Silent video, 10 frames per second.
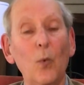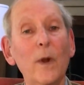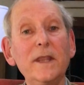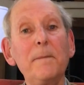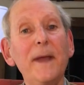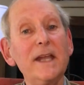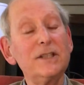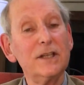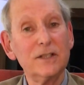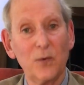When the
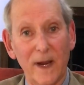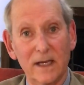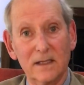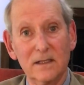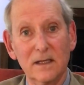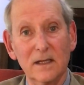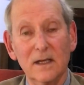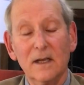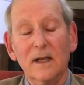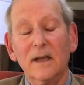patient is awakened,
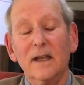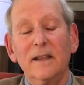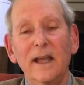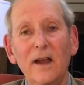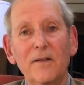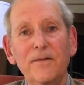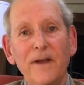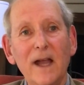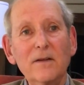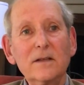they are
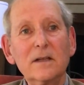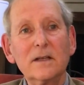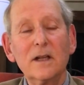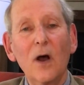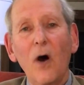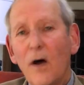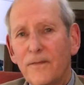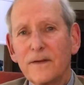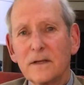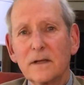found
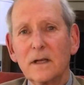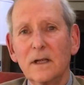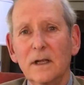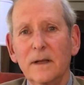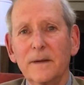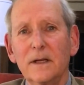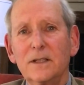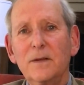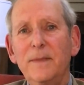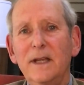often
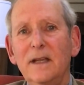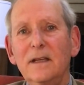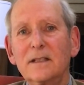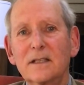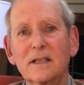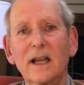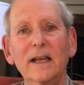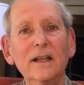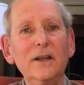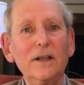to be
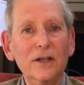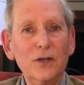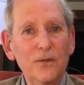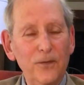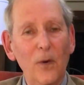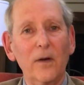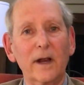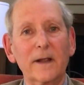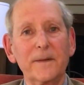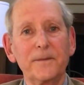slightly
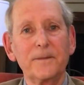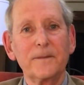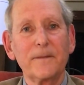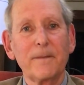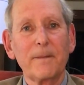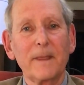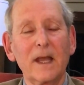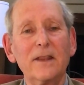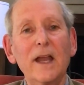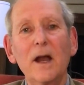euphoric.
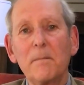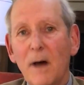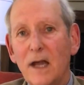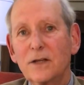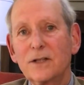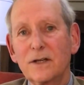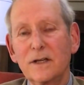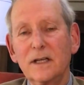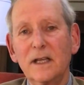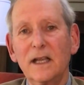They are
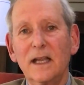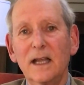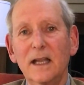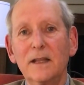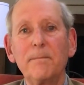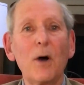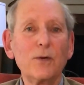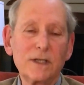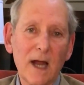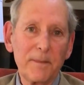monitored in the
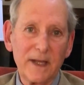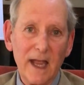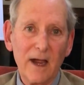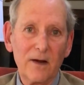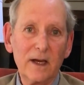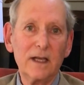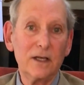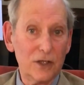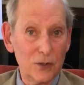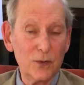post-op care
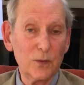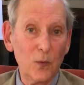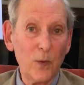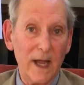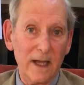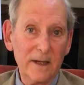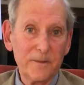in the usual way.